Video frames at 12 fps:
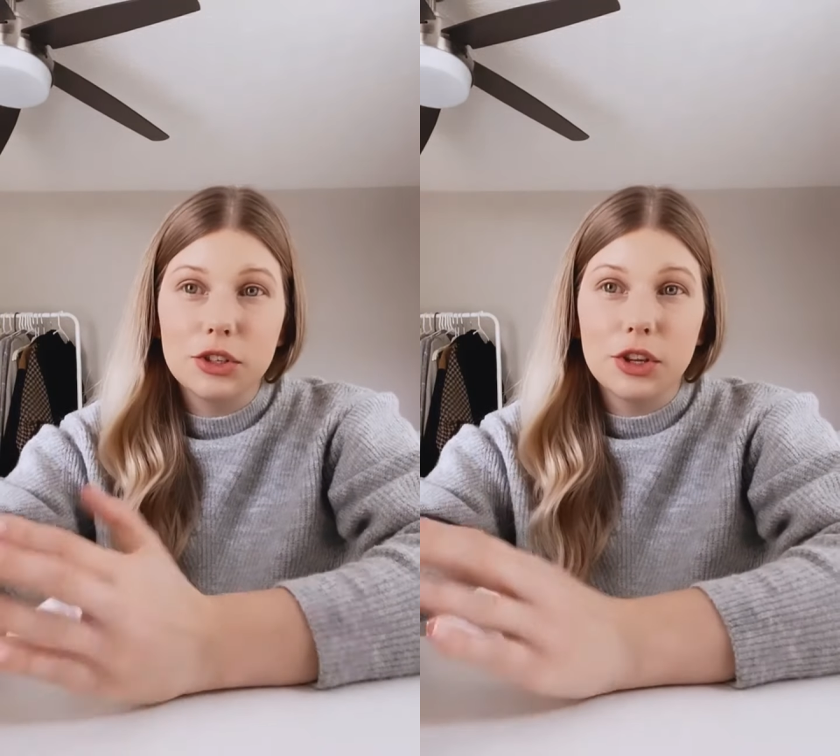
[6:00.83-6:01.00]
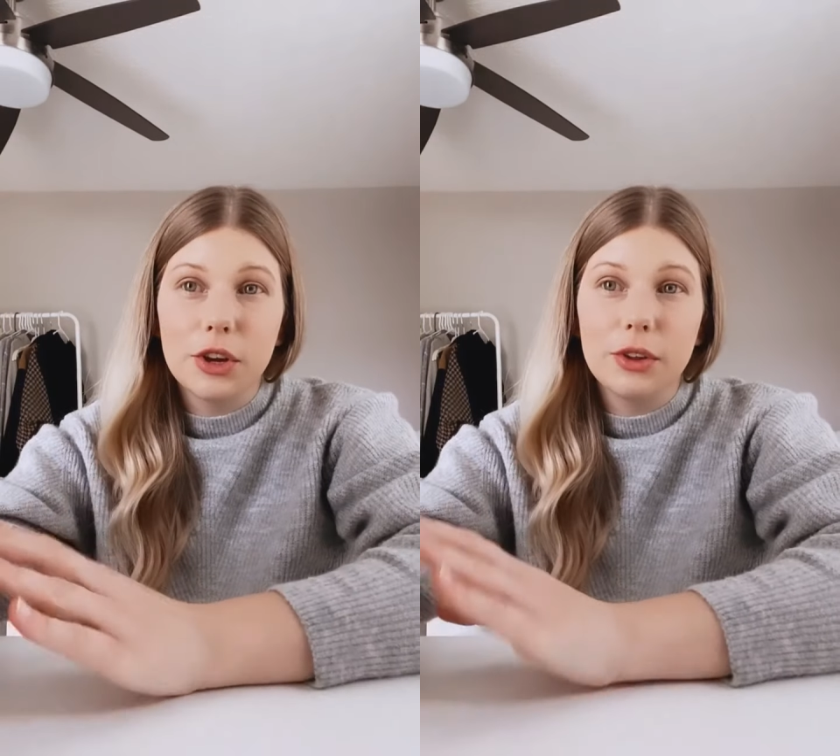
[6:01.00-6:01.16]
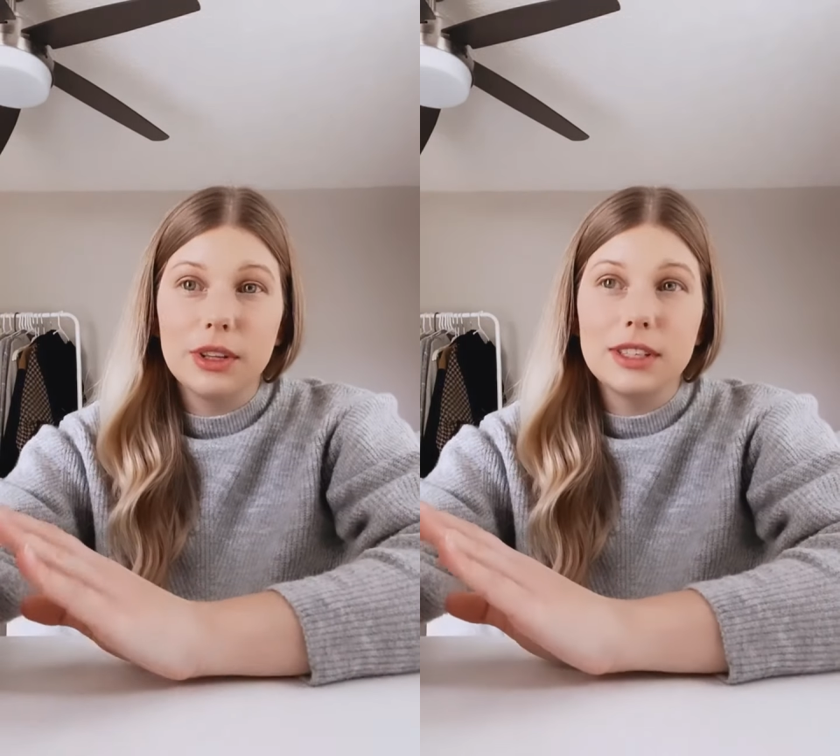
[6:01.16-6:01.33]

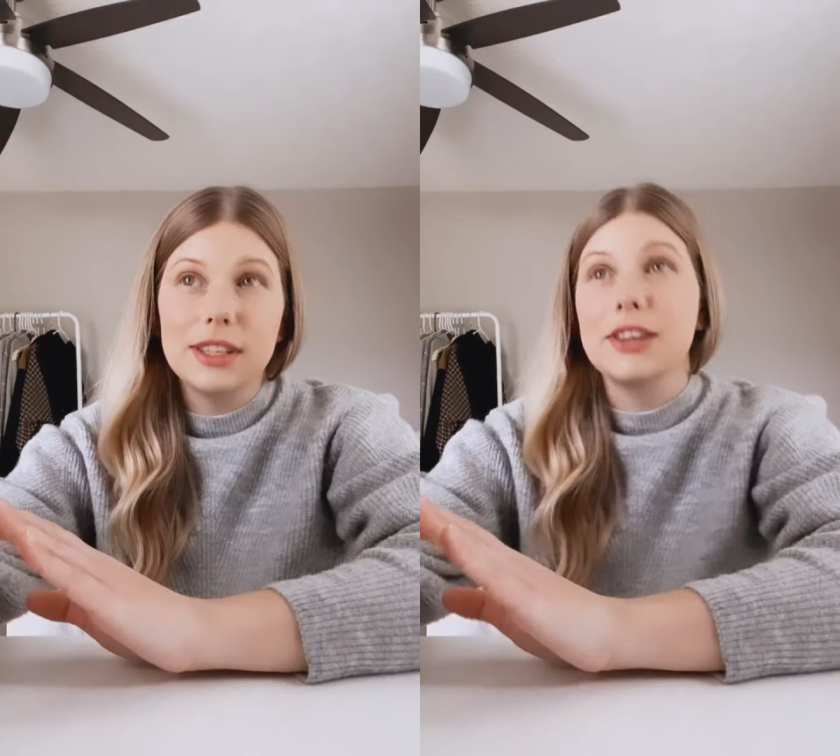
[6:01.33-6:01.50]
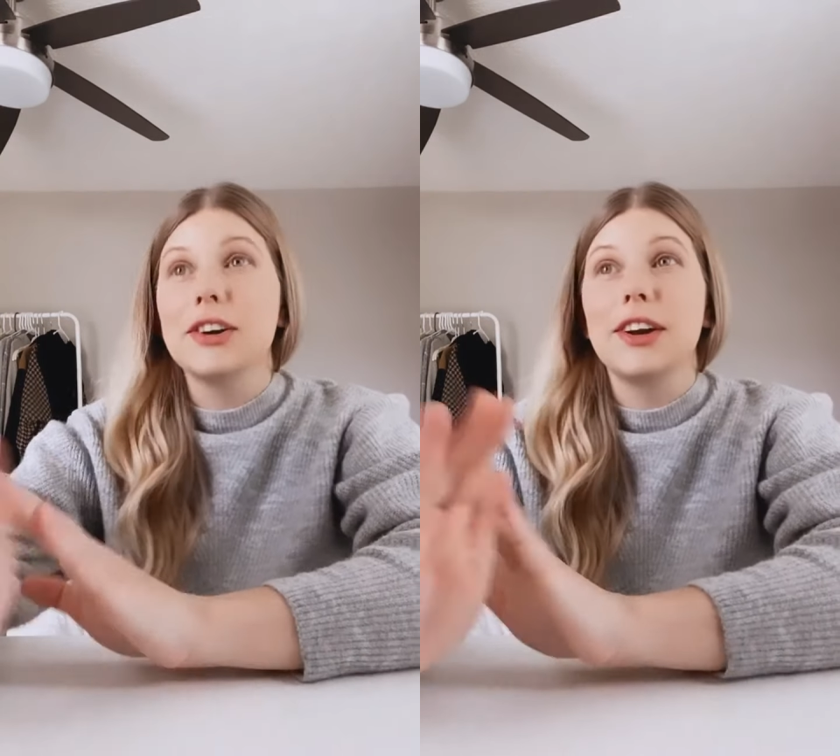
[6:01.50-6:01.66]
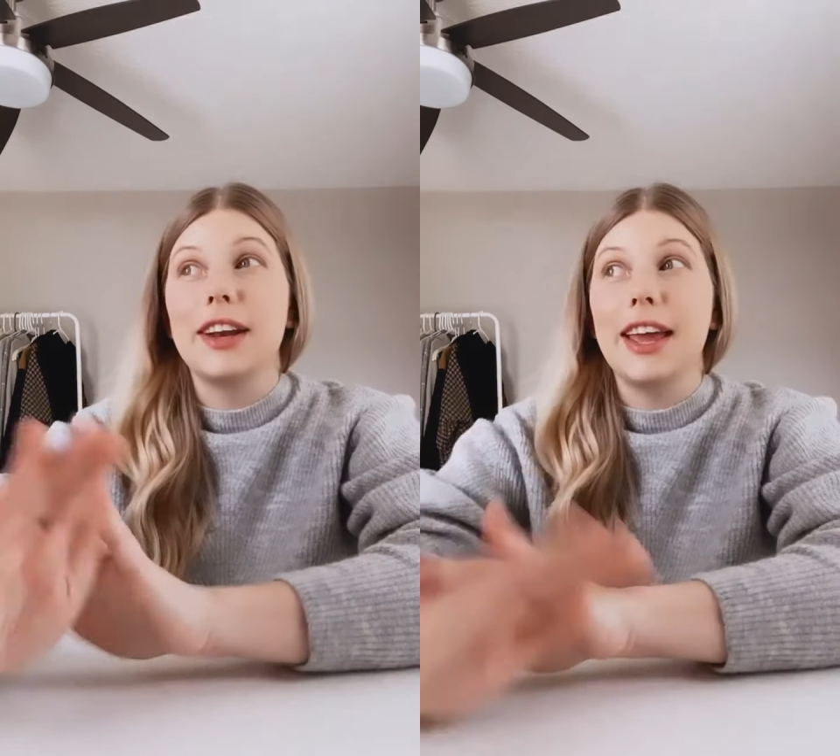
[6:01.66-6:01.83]
So the
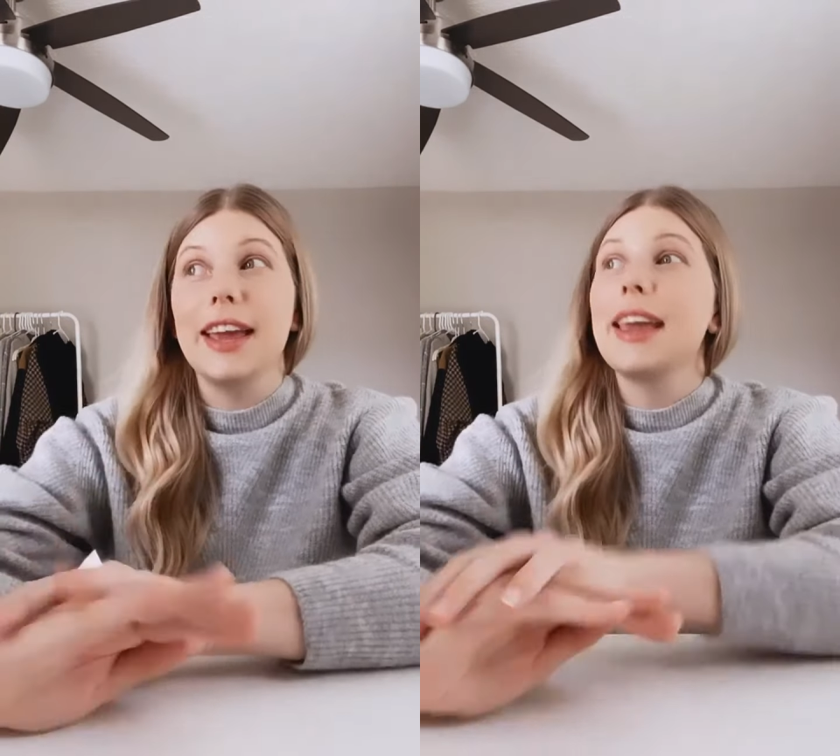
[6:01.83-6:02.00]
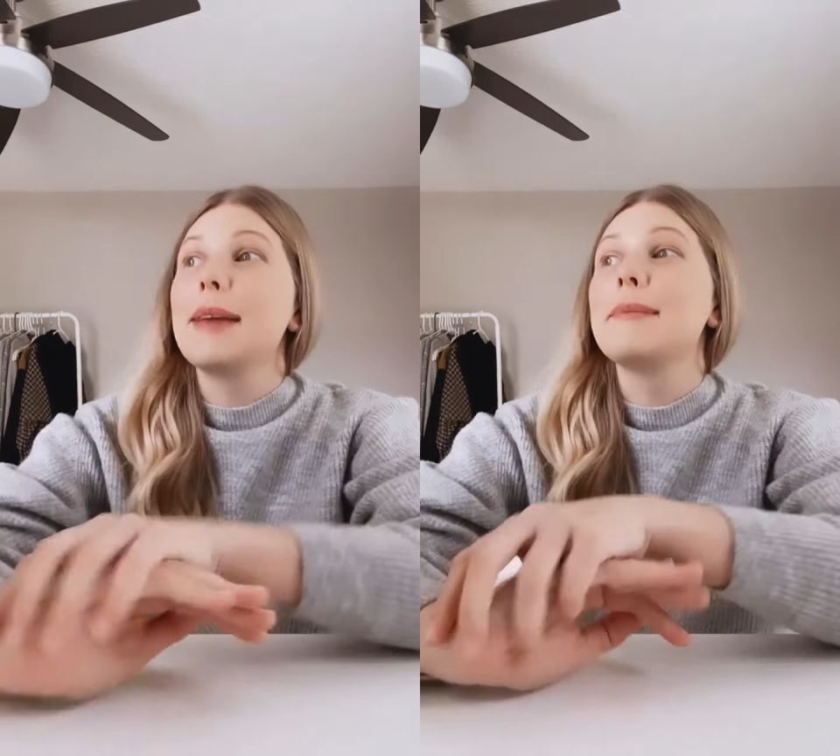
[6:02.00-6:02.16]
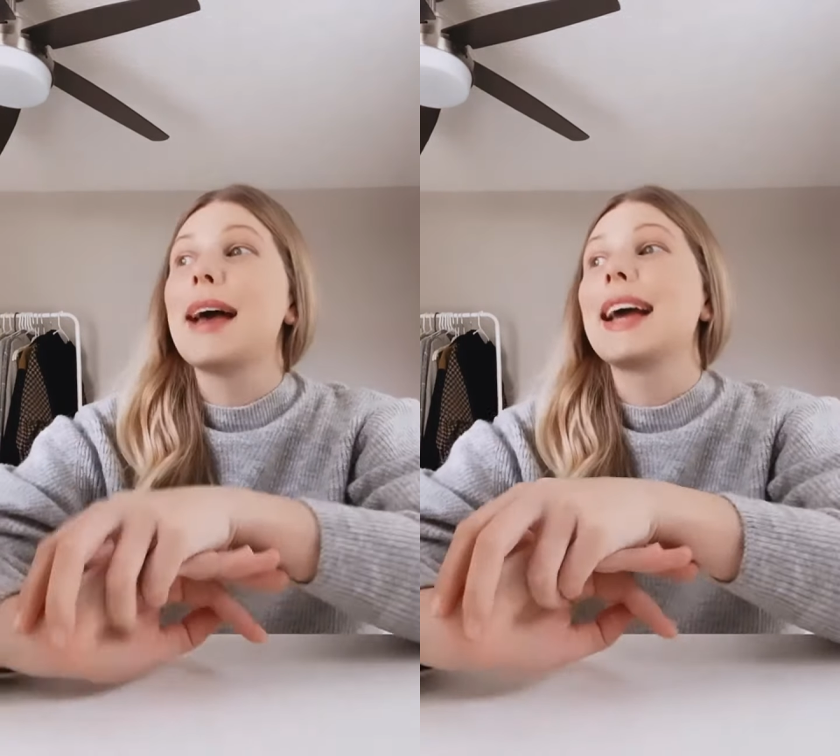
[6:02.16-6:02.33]
CRNA
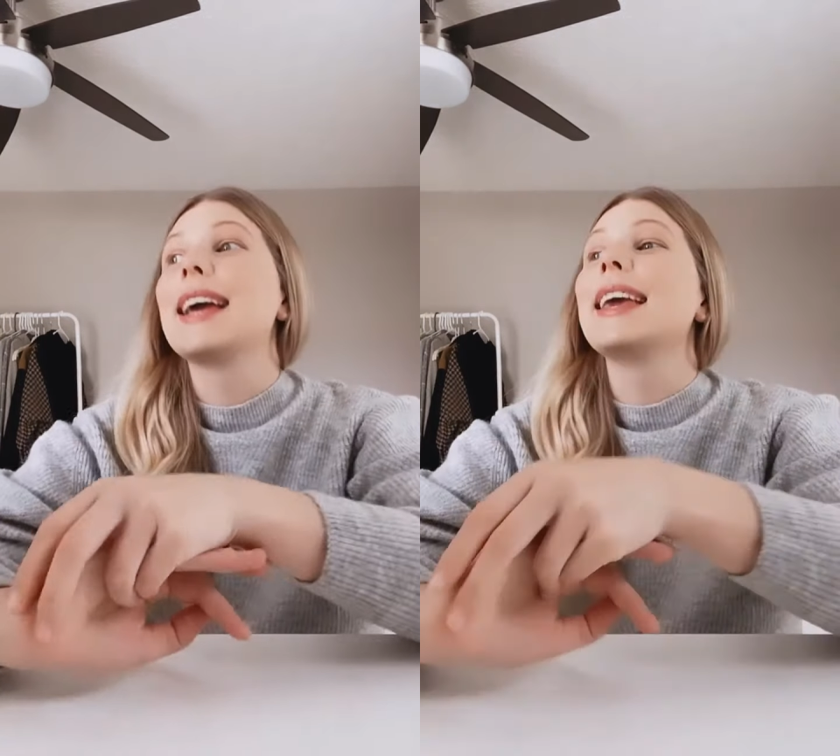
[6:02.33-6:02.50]
came back